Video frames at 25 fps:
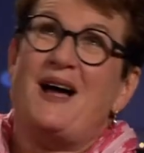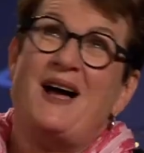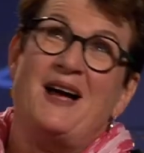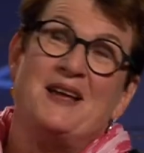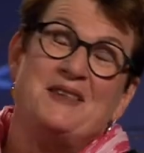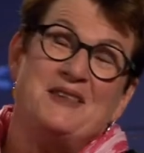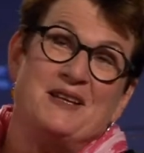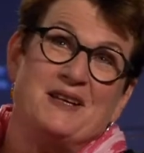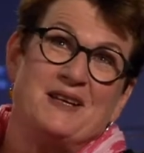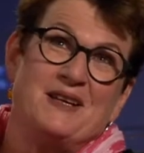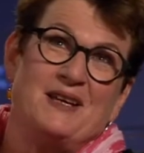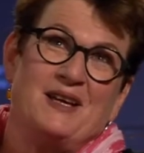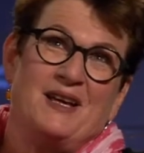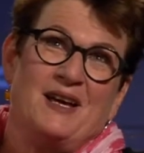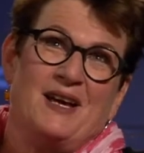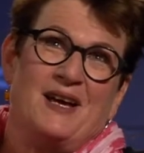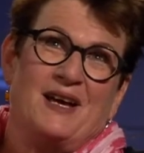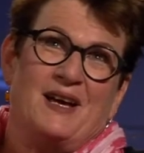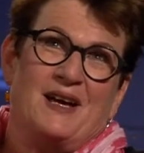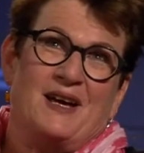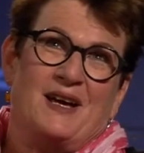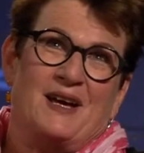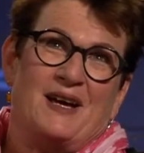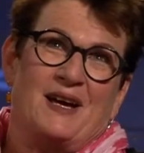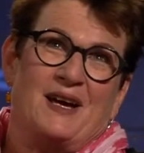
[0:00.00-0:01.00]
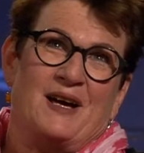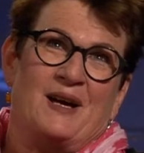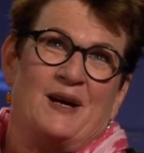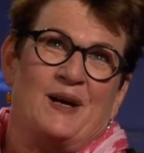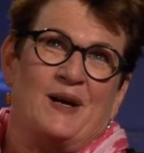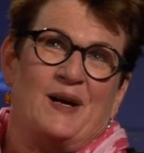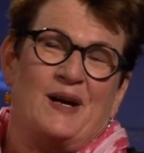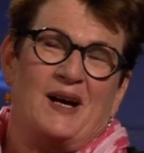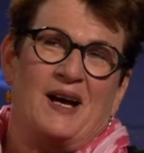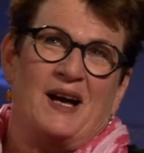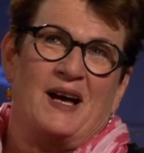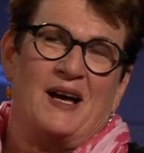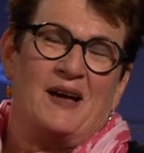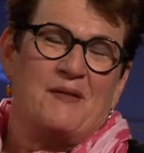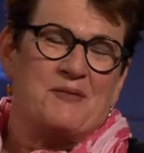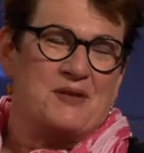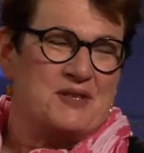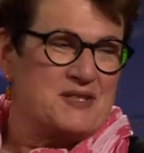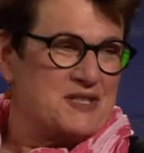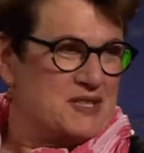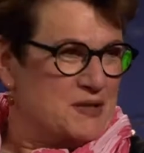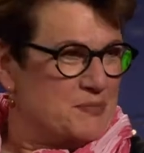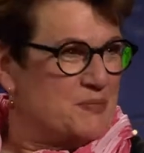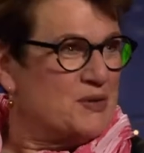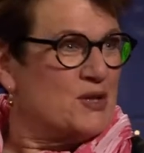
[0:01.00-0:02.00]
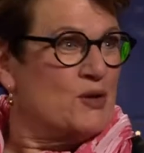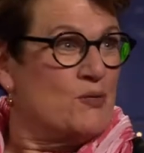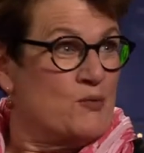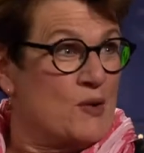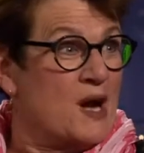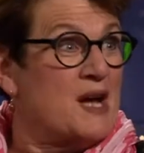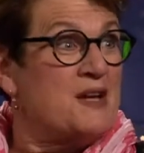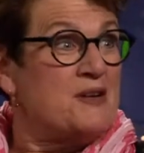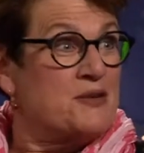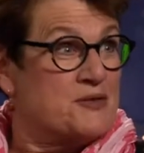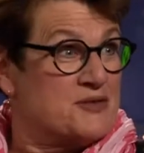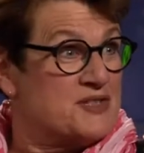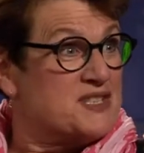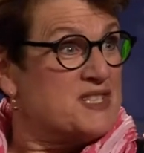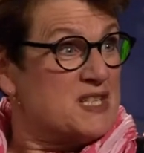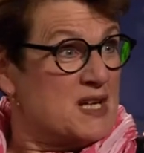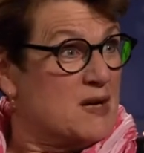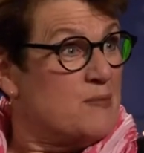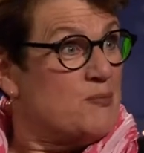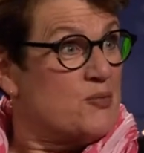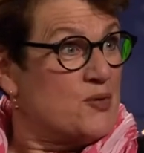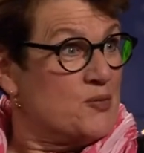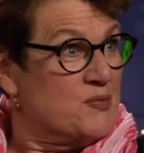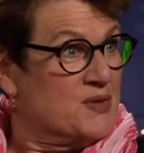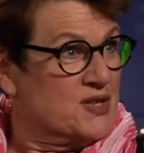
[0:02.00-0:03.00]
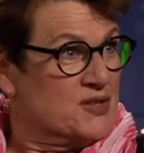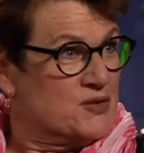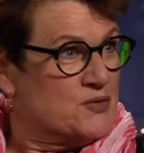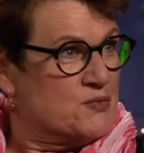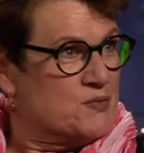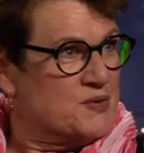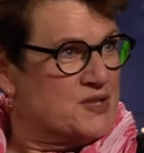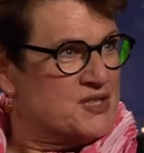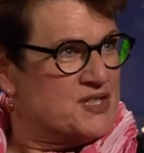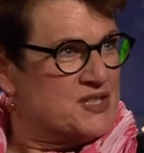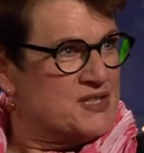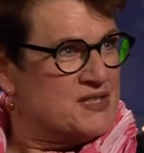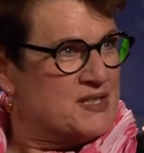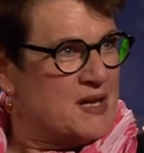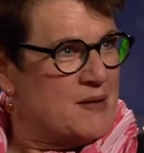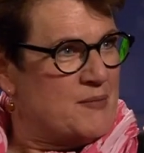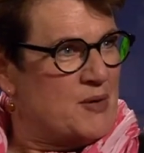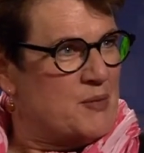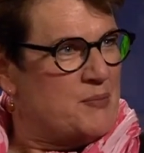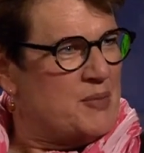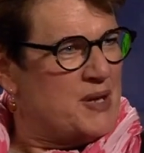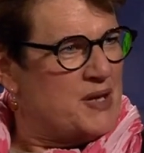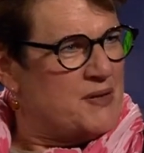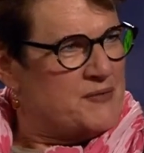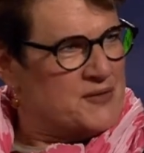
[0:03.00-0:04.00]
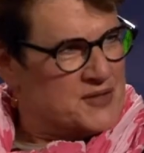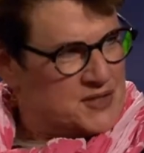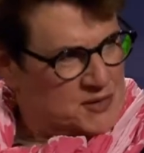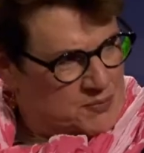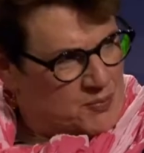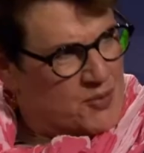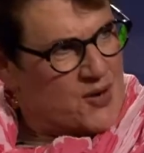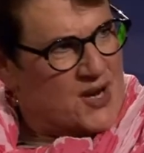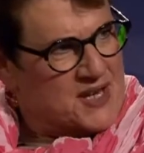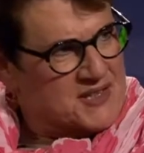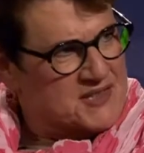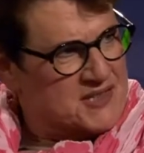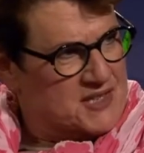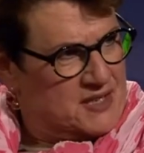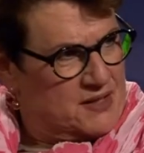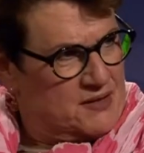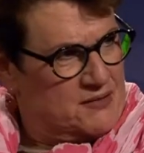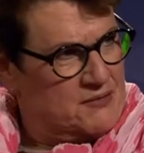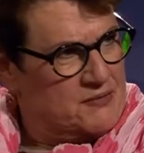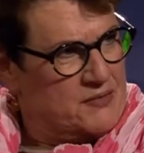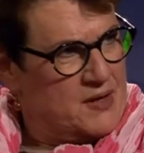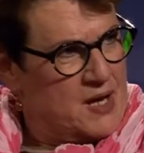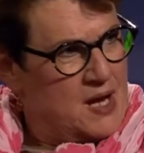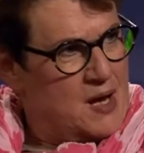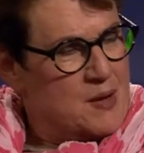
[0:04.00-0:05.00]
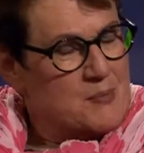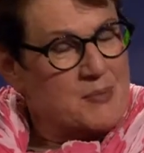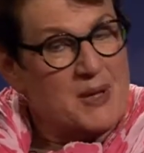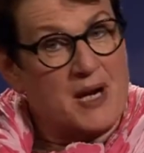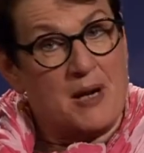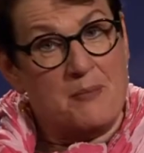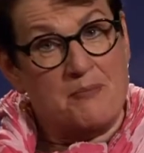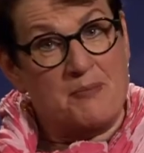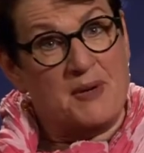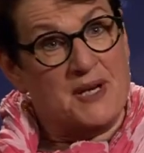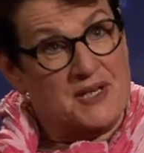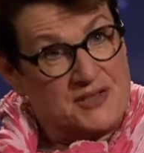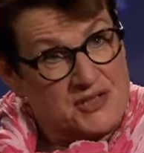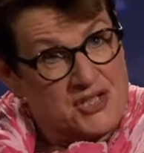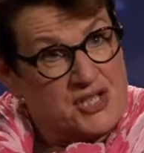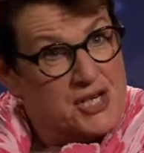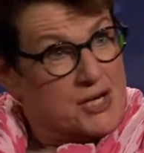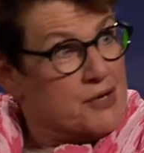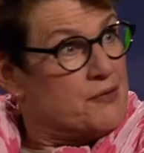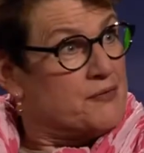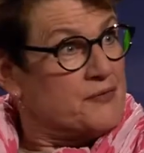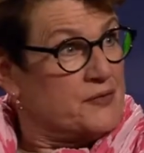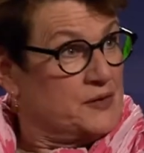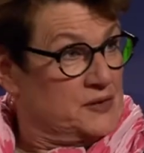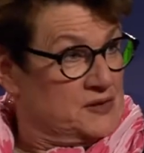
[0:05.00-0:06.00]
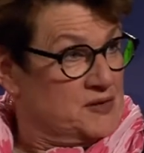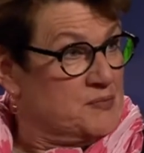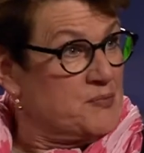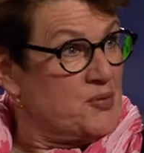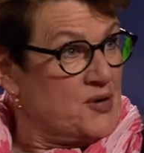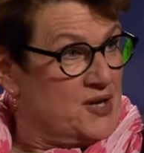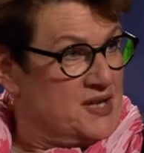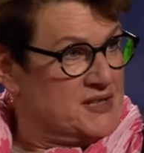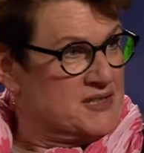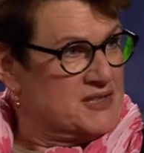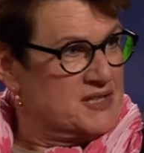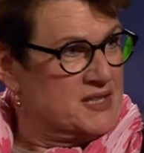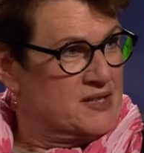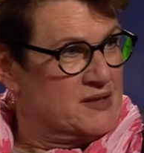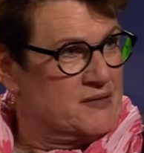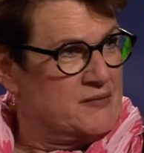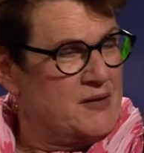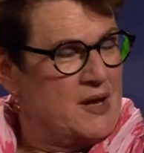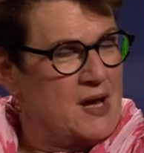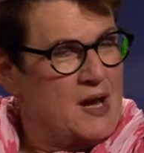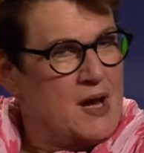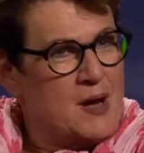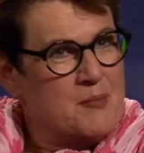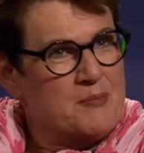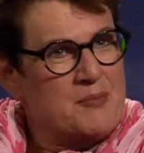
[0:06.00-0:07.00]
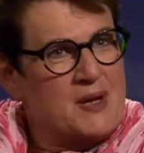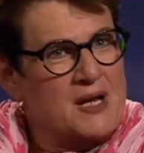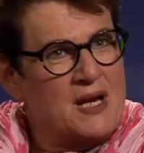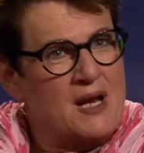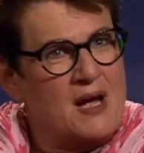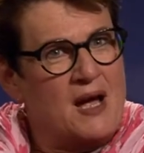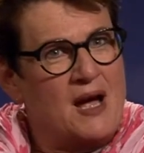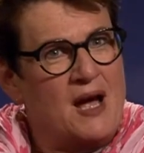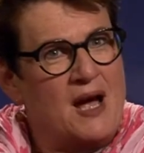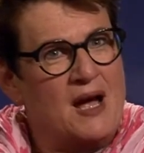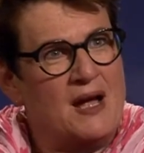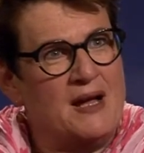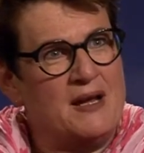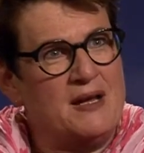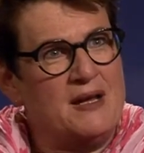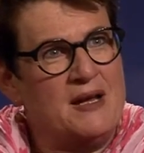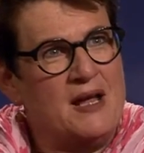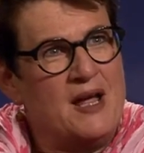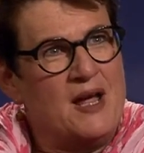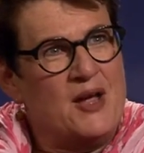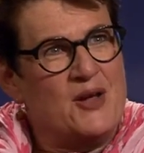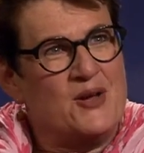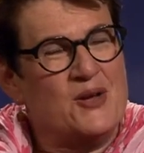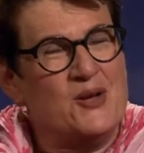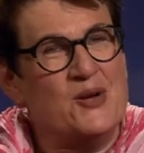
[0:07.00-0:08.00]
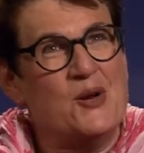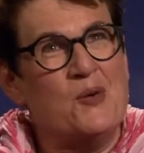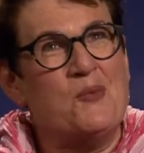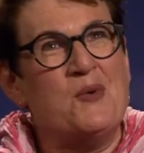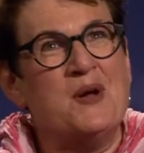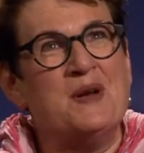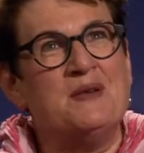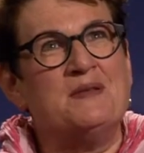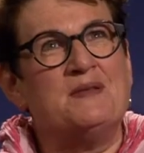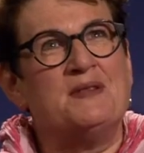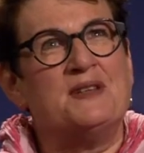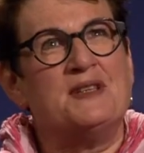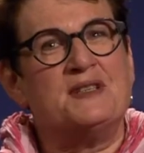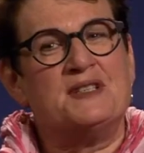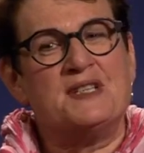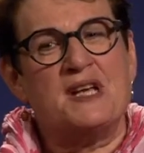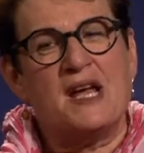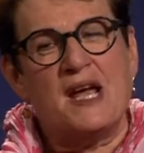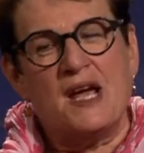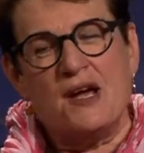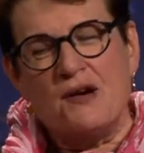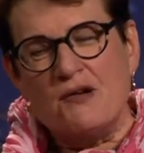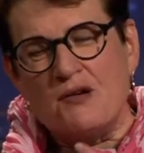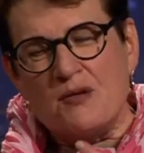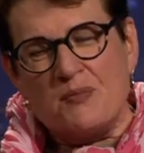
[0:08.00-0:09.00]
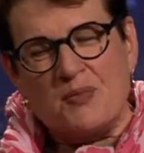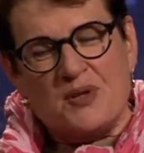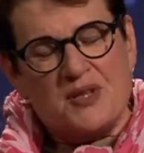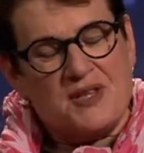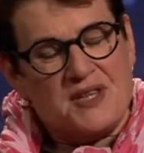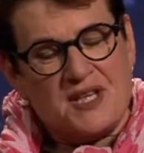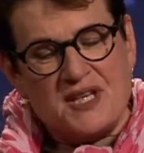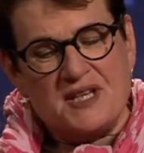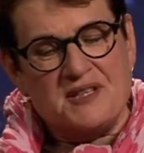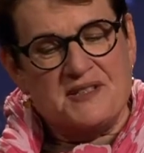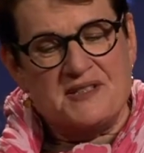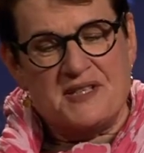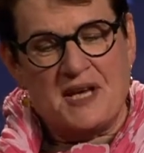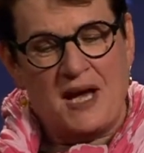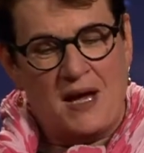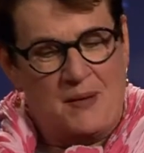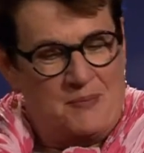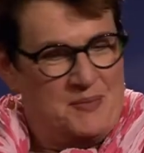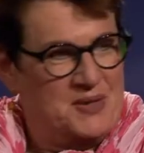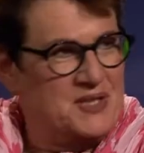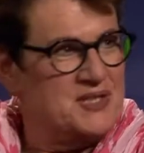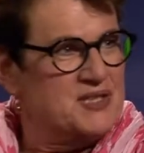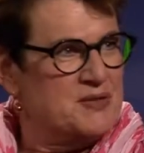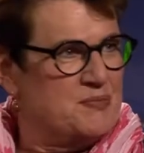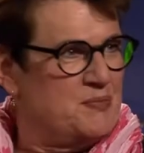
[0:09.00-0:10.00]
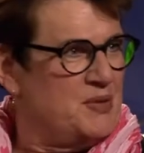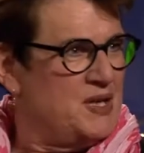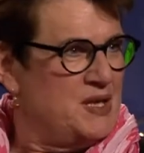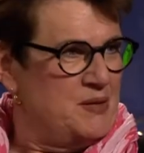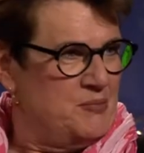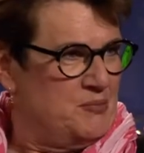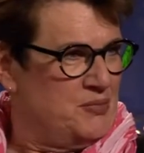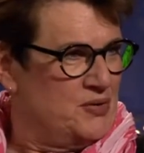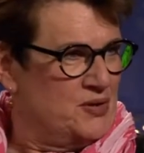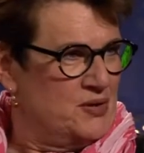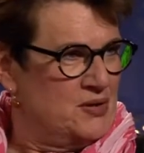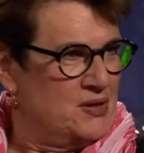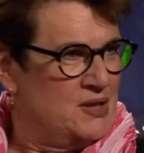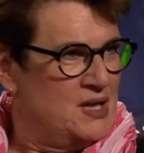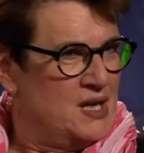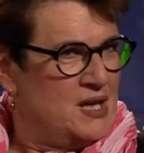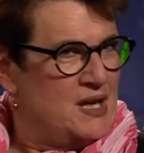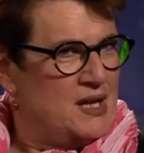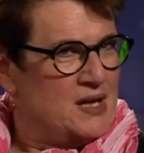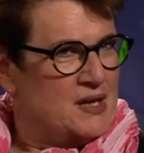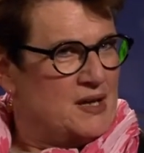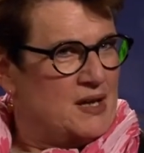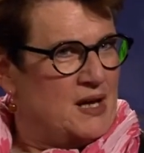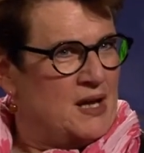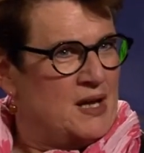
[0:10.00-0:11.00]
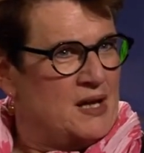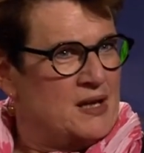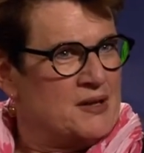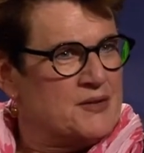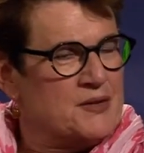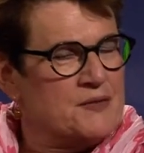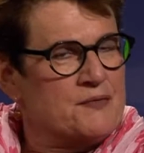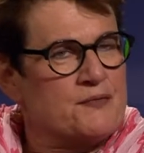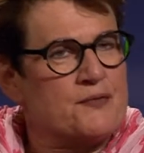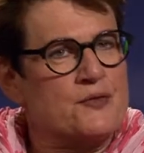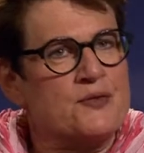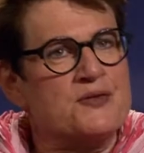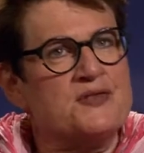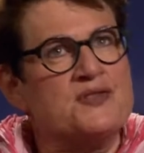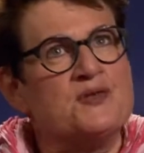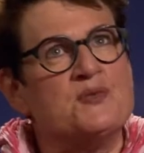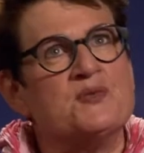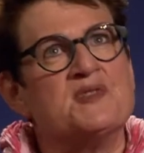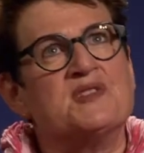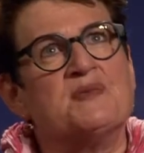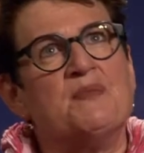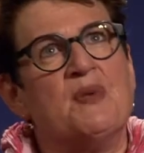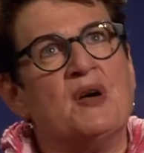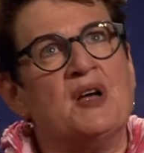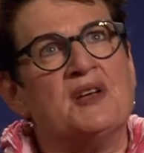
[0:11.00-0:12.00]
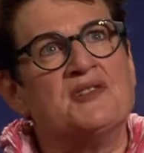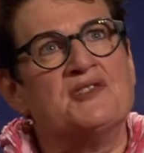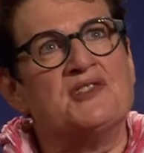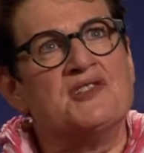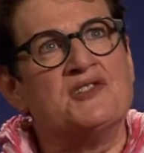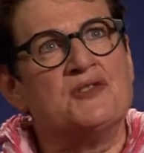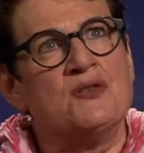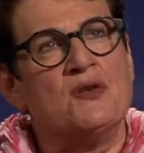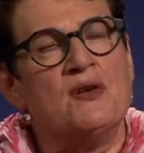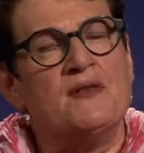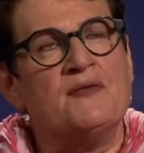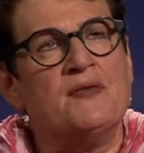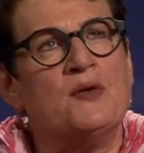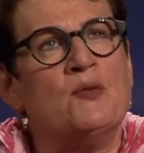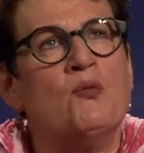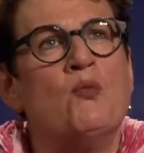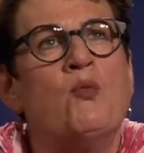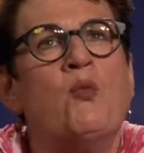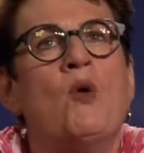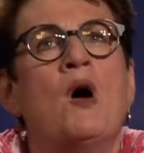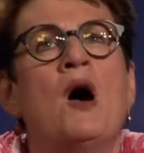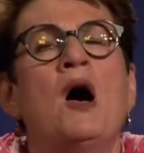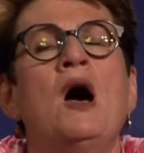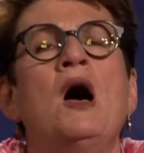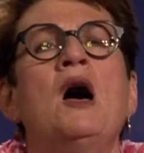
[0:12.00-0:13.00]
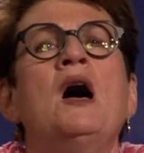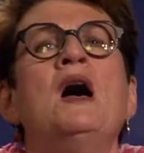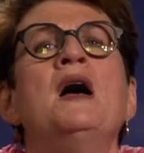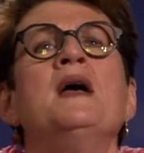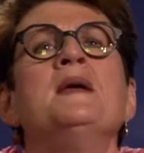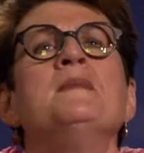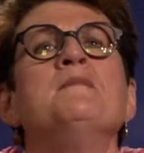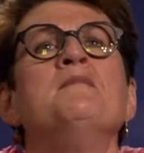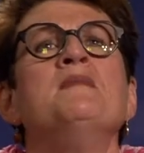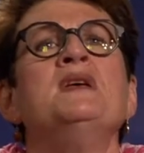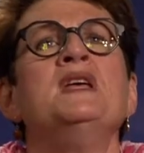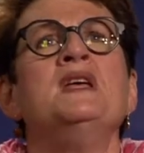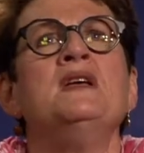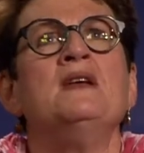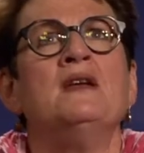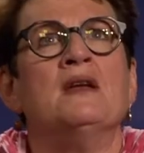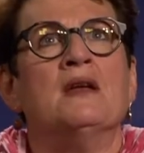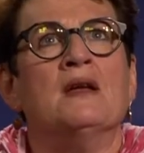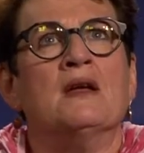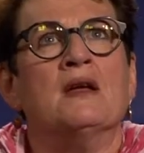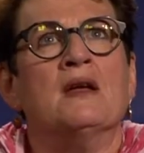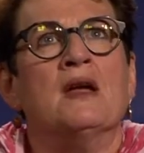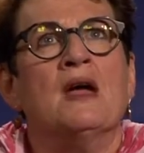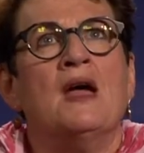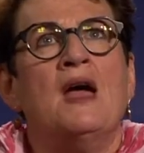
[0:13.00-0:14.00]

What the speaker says: think I have the typical writer's temperament, which is I'm a bit of a depressive, but a cheerful depressive. But you know, when terrible things happen to people, the first response is often, why me?